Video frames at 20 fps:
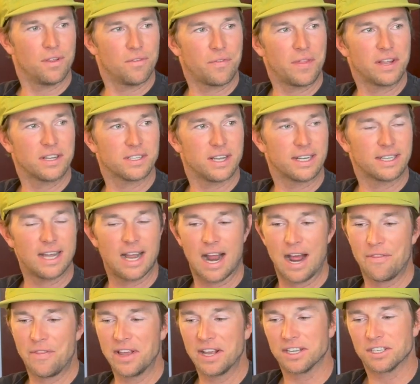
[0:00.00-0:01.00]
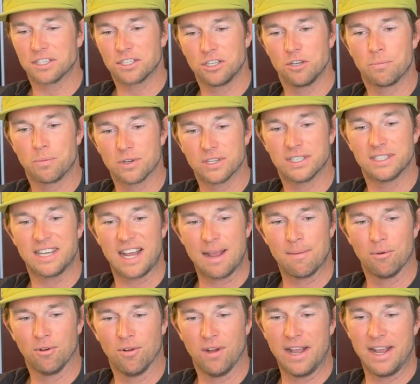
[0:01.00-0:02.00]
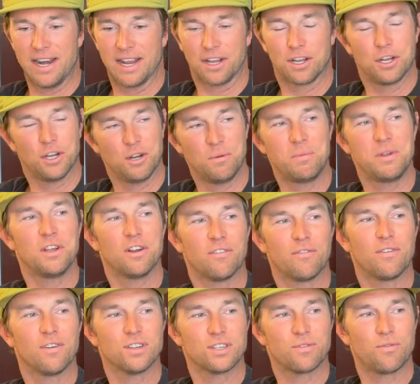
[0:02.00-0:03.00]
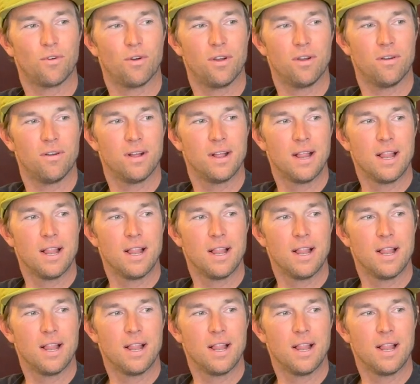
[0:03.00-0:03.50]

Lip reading: things like that. I think it's super stable and it could be your first foil,